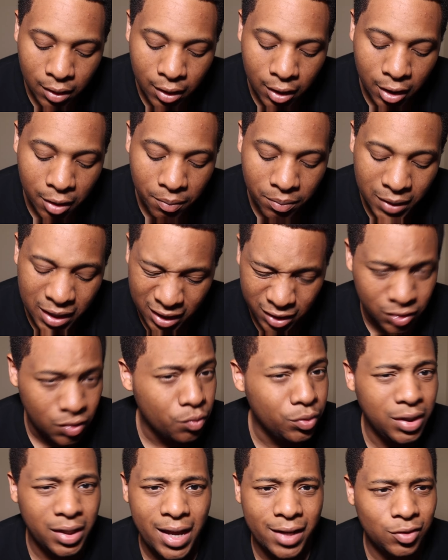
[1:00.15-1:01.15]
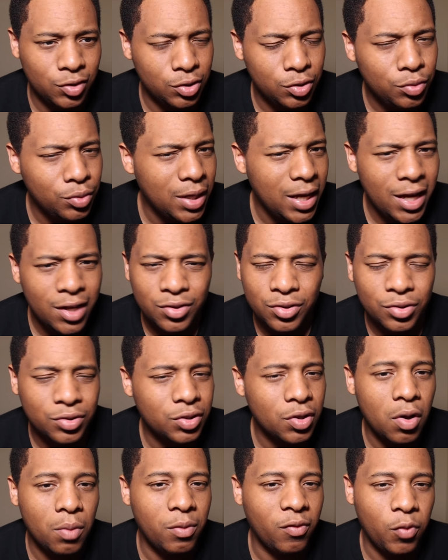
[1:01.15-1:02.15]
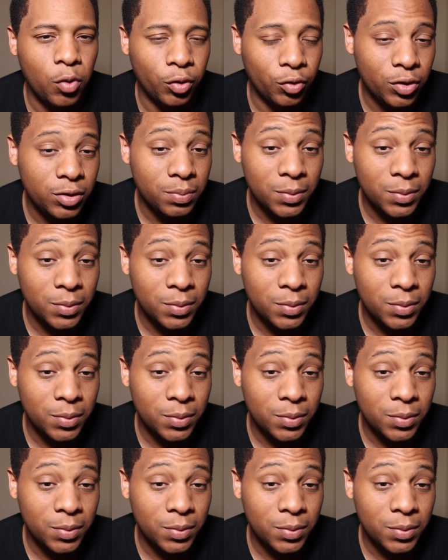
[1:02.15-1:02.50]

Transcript: And it's only like 2 days or so before